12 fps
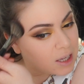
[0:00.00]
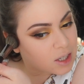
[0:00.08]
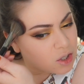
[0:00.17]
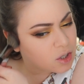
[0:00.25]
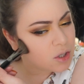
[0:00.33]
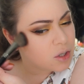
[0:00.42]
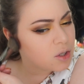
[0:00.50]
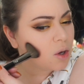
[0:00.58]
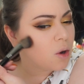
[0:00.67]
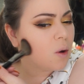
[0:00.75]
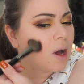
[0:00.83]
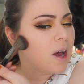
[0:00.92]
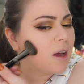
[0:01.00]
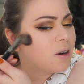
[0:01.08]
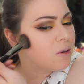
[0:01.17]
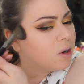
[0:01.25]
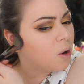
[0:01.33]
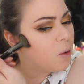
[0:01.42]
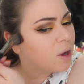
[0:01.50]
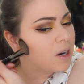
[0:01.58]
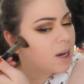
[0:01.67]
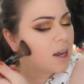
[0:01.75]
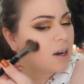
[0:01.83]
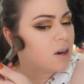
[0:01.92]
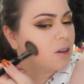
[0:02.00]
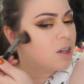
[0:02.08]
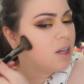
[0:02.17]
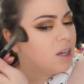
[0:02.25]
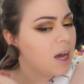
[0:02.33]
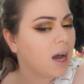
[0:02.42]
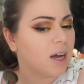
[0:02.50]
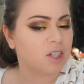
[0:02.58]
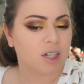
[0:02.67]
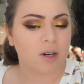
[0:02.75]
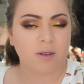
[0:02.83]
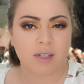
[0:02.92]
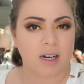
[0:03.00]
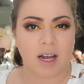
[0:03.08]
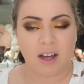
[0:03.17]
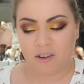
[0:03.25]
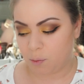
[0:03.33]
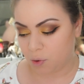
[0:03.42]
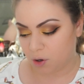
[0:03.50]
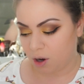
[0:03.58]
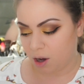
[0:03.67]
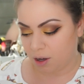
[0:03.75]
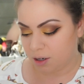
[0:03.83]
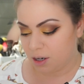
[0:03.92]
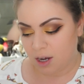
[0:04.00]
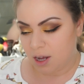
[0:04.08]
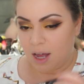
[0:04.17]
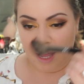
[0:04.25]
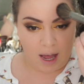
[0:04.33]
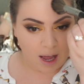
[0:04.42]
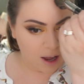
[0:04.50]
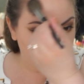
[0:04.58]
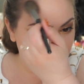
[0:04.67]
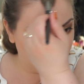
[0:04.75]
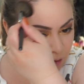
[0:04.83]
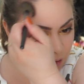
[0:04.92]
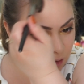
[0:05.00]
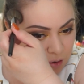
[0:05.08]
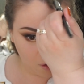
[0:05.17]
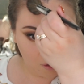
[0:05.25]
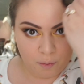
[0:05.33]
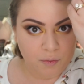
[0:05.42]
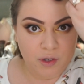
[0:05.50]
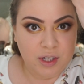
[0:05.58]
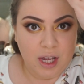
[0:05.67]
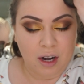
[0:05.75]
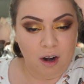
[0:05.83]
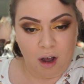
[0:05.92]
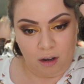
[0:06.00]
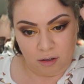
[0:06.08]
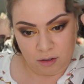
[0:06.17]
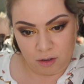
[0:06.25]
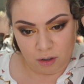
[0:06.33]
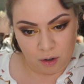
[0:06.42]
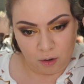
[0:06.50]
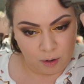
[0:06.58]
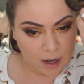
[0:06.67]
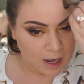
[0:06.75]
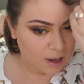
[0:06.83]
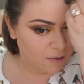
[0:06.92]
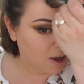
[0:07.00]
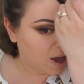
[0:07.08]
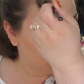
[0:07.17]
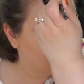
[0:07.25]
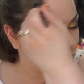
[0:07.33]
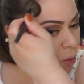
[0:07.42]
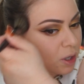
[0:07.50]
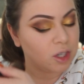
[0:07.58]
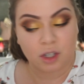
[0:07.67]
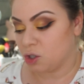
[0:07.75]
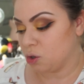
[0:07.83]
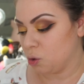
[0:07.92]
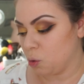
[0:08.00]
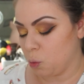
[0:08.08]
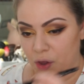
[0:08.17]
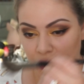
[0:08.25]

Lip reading: So I don't know, and the eyeshadows that I have put on have stayed on. I have no issue